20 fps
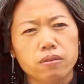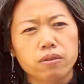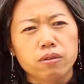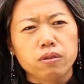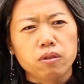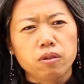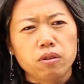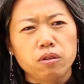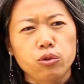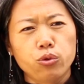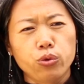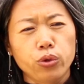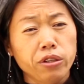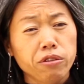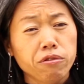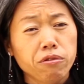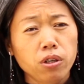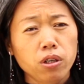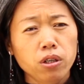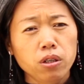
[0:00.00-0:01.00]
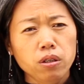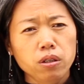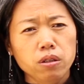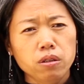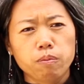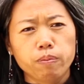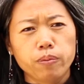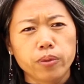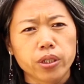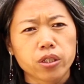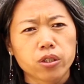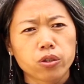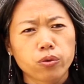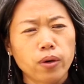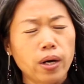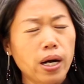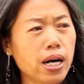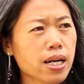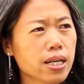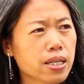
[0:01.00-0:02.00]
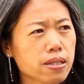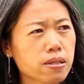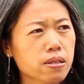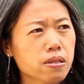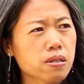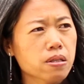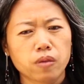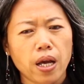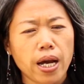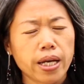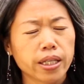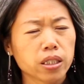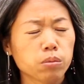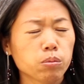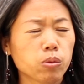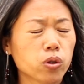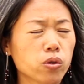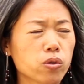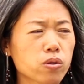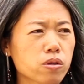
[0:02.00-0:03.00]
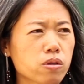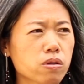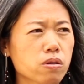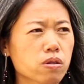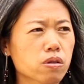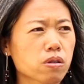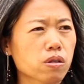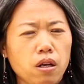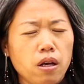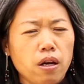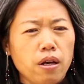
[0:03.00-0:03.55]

the river, big grass, animals,